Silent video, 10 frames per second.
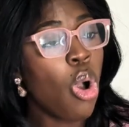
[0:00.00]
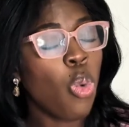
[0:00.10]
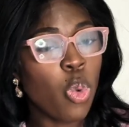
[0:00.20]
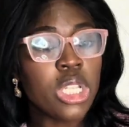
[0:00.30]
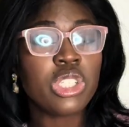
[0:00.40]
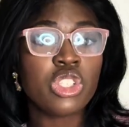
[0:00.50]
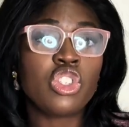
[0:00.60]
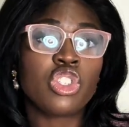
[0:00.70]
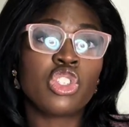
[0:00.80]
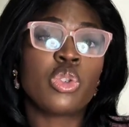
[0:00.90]
What
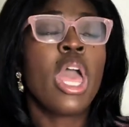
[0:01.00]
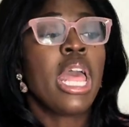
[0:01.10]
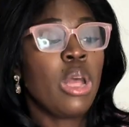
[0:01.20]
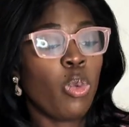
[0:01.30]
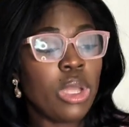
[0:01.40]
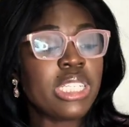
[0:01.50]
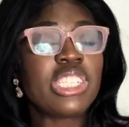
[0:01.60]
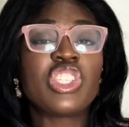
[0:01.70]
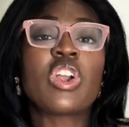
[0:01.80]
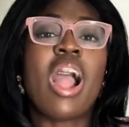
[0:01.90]
does
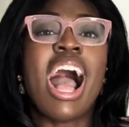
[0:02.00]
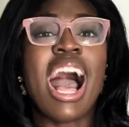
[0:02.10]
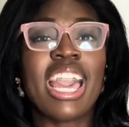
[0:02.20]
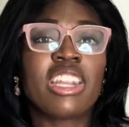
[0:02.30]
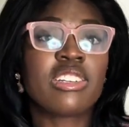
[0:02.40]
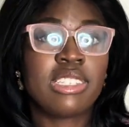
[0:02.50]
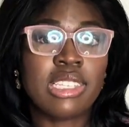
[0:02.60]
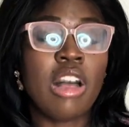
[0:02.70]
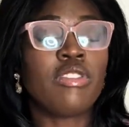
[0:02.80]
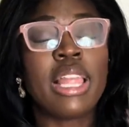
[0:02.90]
your higher
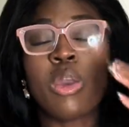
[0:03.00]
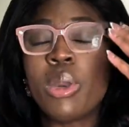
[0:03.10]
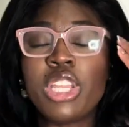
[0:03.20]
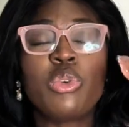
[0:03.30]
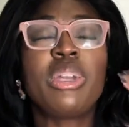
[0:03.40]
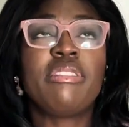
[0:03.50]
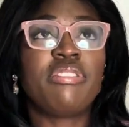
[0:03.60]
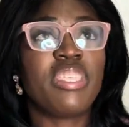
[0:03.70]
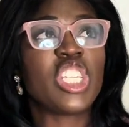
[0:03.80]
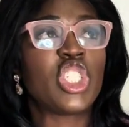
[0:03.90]
self, like when you
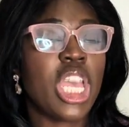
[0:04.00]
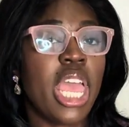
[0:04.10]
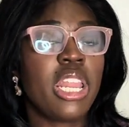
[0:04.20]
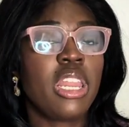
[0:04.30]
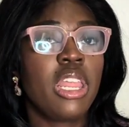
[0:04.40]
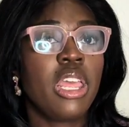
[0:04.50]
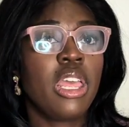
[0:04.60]
envision